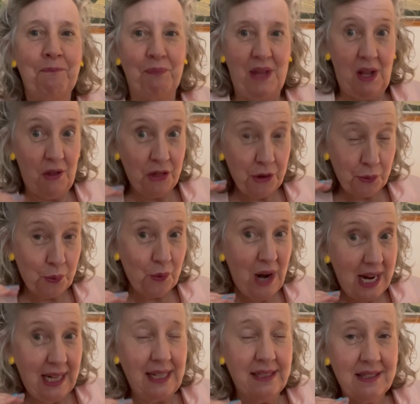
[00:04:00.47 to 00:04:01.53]
the
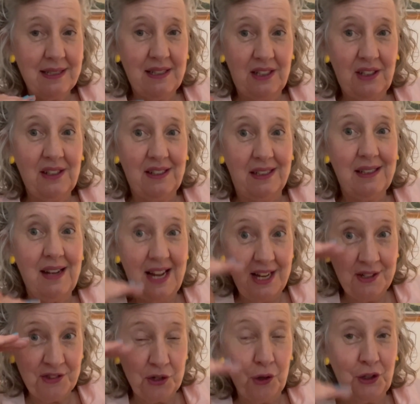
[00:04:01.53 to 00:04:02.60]
rate
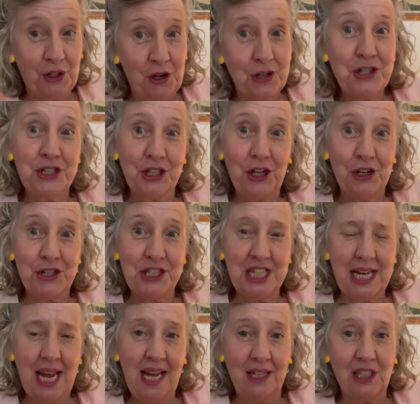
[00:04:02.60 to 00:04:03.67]
is not going to go
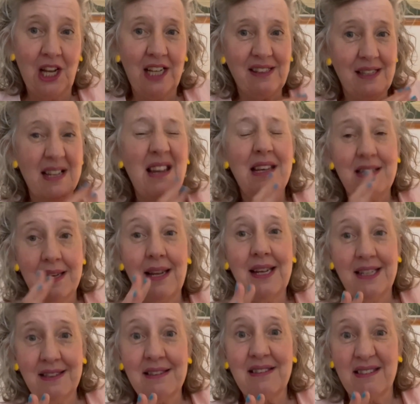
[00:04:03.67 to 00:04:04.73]
down. Like
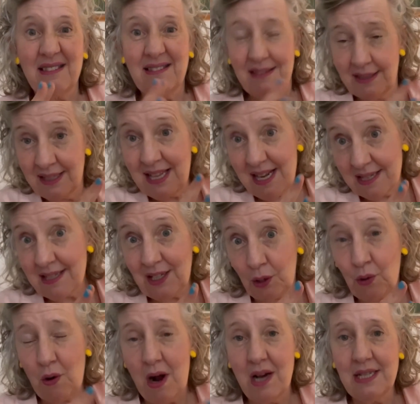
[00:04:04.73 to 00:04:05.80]
there's a
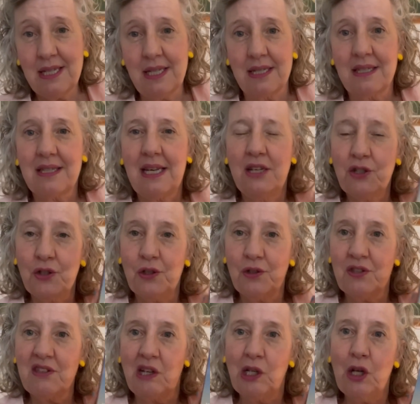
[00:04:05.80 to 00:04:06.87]
crisis. He
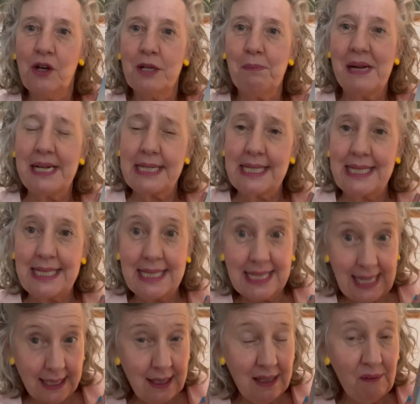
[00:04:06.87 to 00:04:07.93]
talks a lot about
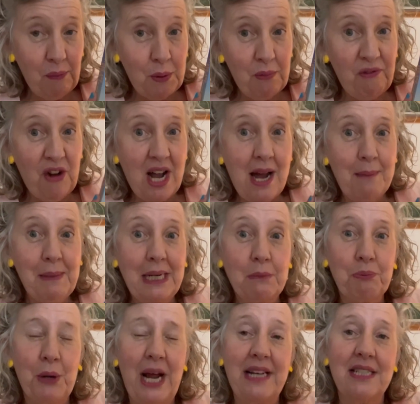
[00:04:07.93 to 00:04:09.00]
sustainable farming
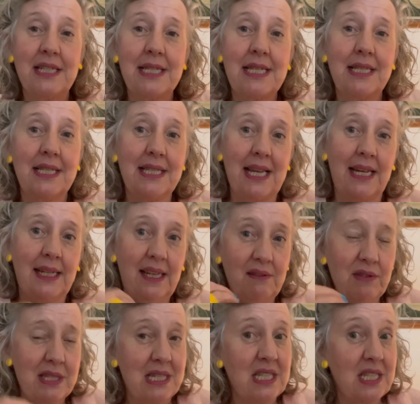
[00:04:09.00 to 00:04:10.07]
practices and
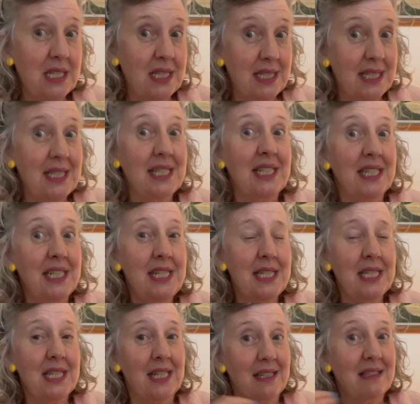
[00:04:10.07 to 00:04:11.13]
gives us
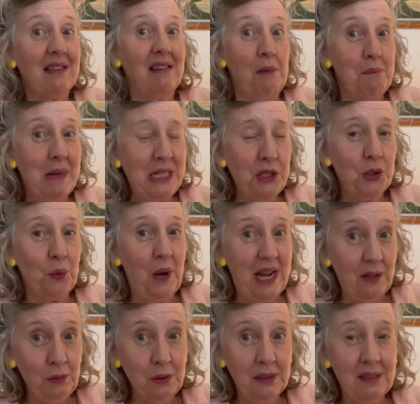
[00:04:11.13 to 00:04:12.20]
statistics of the mental
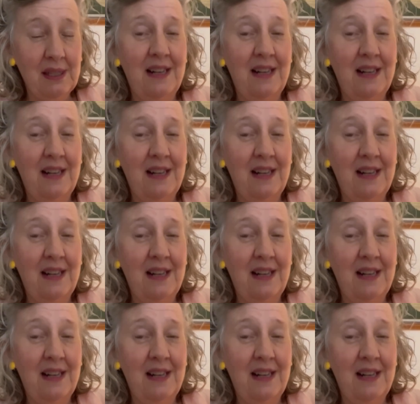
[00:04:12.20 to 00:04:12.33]
health